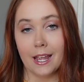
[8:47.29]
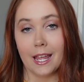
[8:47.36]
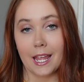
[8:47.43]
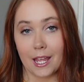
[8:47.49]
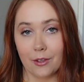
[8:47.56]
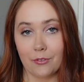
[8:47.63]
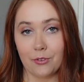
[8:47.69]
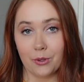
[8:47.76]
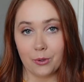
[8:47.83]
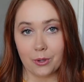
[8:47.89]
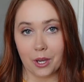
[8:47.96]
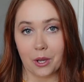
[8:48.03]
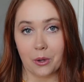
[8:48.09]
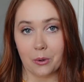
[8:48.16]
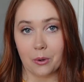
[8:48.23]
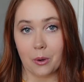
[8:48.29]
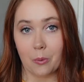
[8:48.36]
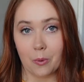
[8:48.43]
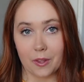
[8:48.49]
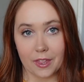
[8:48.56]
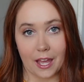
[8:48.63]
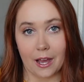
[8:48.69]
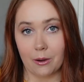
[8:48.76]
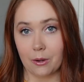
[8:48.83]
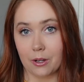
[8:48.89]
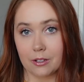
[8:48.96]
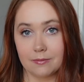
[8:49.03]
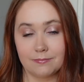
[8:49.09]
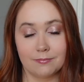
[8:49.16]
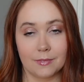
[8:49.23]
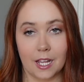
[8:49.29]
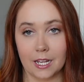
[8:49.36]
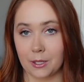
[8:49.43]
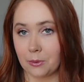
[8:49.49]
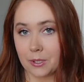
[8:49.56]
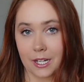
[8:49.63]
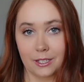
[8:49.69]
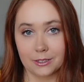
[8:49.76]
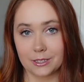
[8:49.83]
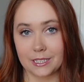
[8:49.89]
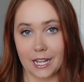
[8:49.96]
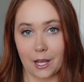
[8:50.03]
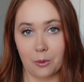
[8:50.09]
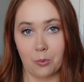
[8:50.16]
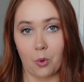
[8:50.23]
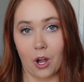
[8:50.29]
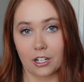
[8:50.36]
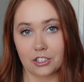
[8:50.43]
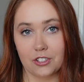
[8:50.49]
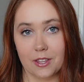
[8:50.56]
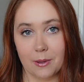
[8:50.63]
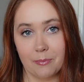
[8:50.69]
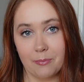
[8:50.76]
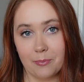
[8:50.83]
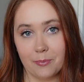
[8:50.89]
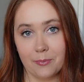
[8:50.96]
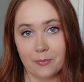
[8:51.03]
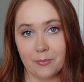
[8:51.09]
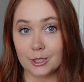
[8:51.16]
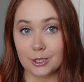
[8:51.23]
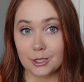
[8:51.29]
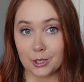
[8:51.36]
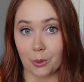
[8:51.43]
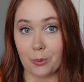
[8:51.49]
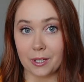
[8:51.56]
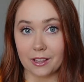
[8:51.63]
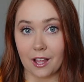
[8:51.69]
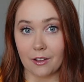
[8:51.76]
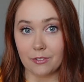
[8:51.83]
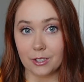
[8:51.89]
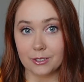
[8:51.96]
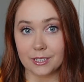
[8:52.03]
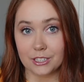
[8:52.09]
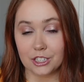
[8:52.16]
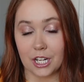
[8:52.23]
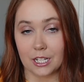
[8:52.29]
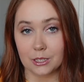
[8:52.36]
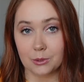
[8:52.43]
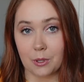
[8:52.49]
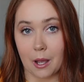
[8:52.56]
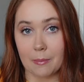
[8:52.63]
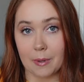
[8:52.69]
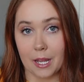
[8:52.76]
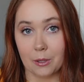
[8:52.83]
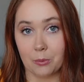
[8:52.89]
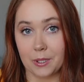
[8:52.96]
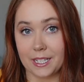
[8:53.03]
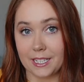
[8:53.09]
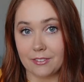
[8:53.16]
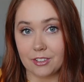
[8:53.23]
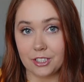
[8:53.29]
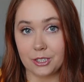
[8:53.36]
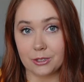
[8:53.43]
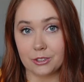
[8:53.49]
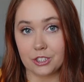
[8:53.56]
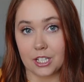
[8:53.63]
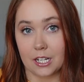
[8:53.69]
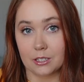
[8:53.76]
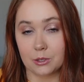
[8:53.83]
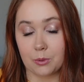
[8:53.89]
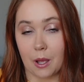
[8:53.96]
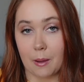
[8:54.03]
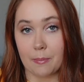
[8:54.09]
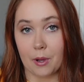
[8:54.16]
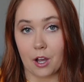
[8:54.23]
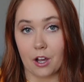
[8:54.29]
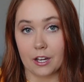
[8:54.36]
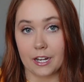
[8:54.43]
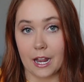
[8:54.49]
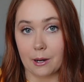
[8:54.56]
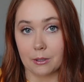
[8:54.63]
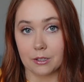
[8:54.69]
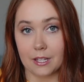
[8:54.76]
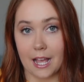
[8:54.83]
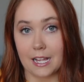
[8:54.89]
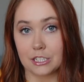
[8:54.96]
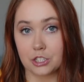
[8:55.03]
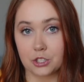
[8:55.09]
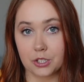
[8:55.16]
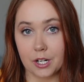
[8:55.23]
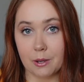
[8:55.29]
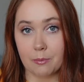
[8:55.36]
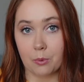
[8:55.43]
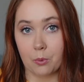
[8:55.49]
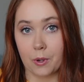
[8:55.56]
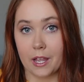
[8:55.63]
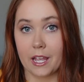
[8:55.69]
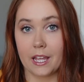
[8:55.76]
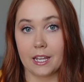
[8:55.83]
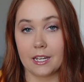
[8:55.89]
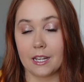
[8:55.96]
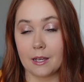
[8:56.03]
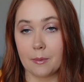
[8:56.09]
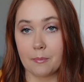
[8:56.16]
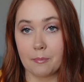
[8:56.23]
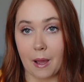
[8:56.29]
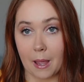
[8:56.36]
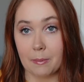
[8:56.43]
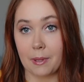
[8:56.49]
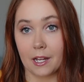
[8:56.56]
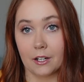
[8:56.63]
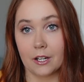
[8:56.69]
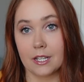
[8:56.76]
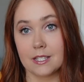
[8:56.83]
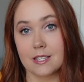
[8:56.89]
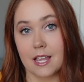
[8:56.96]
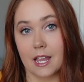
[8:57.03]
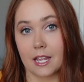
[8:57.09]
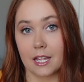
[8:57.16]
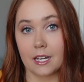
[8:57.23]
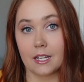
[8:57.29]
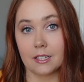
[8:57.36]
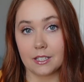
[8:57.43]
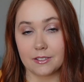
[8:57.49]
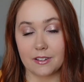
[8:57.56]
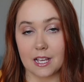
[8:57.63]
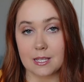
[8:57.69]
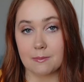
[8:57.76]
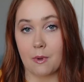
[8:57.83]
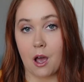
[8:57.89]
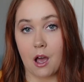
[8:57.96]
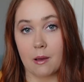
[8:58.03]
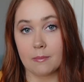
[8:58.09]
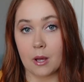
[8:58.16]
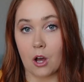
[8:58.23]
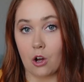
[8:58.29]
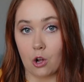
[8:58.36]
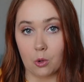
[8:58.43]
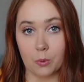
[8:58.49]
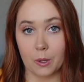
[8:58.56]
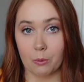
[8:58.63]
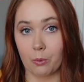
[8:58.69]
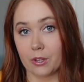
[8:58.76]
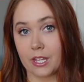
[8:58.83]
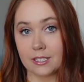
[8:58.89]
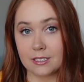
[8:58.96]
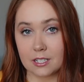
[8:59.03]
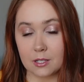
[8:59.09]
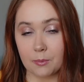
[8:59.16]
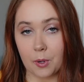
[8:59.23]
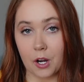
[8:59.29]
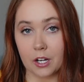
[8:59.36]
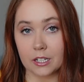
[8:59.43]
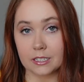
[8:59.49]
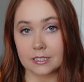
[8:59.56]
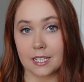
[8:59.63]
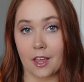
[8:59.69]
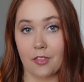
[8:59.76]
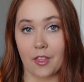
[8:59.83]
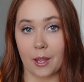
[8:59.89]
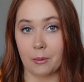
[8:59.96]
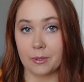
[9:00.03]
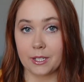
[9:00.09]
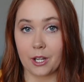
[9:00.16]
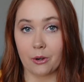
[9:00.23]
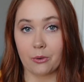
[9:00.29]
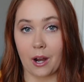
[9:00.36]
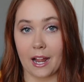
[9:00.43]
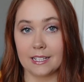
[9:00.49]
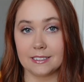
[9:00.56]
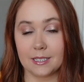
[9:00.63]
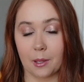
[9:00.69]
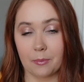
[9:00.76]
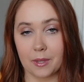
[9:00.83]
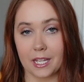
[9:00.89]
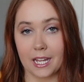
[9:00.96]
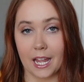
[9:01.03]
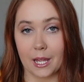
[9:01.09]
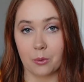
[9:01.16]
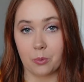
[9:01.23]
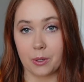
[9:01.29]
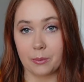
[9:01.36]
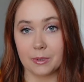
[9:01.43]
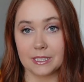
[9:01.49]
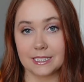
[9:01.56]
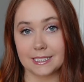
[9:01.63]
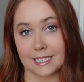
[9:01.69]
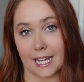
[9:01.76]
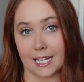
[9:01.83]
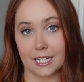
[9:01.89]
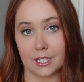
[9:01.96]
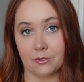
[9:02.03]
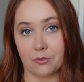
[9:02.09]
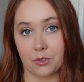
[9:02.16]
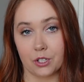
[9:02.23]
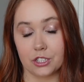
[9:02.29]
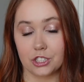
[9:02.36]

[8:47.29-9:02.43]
if you go without anyone else to help watch them. So we love using child swap, and we even used child swap on our last trip when my parents and Levi's mom all went with us to the parks. They would go ride something and we would scan in for a